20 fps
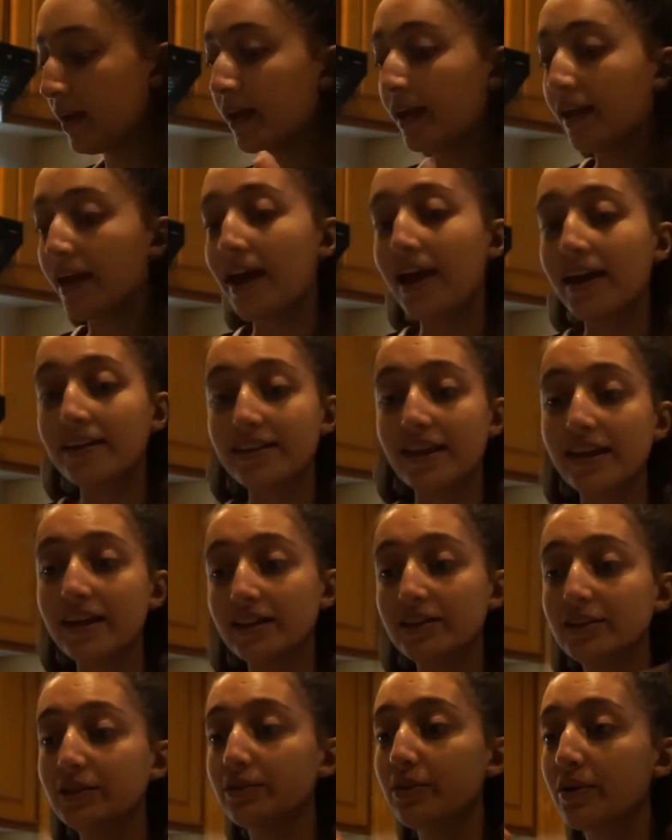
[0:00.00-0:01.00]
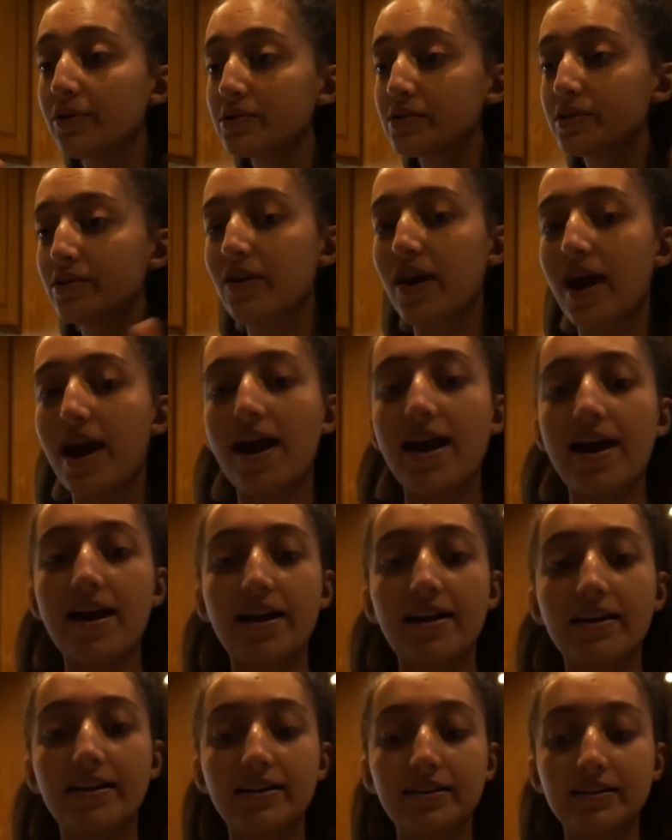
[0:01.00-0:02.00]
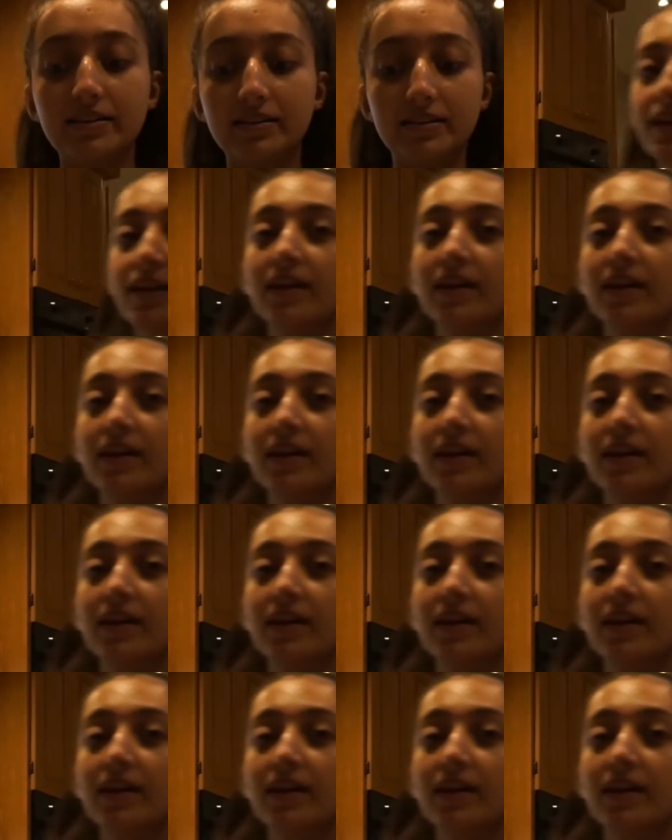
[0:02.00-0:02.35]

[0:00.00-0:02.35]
And then you also add